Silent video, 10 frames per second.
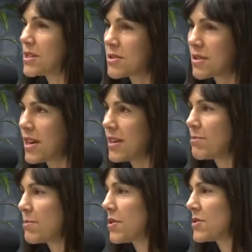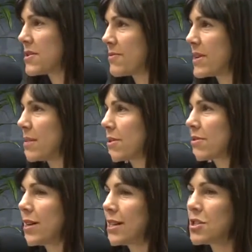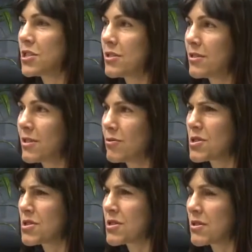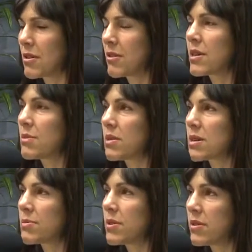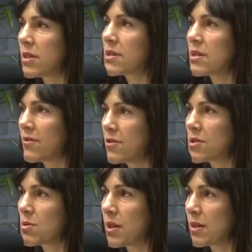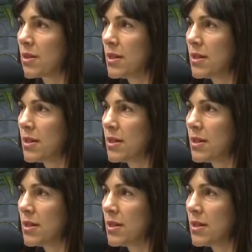You sort of had positive people around you, and it was just an incredible experience, that first one.